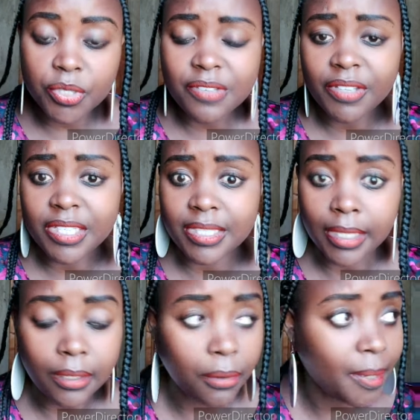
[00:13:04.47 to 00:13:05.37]
Because if he
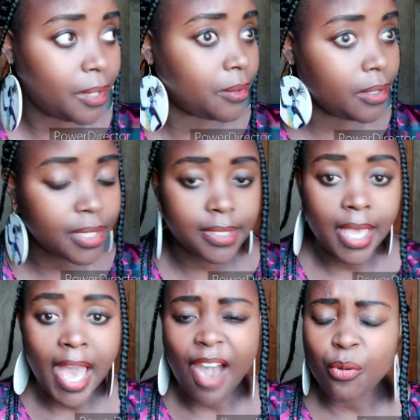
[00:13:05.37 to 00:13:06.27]
did, oh my goodness,
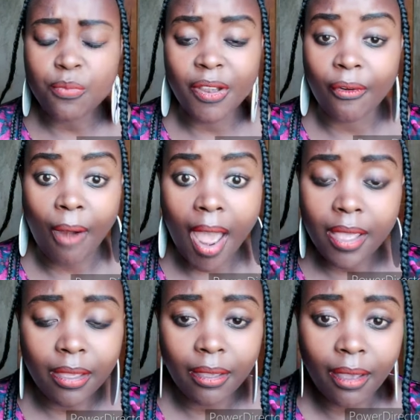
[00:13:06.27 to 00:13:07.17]
I would be
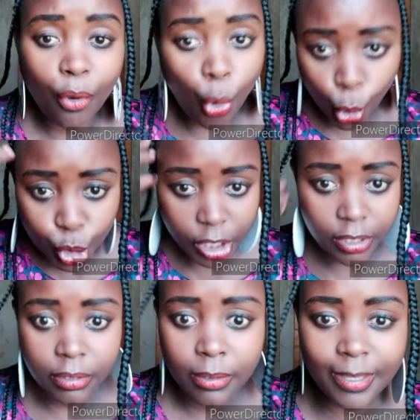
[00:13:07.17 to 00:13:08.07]
crying. Ocean.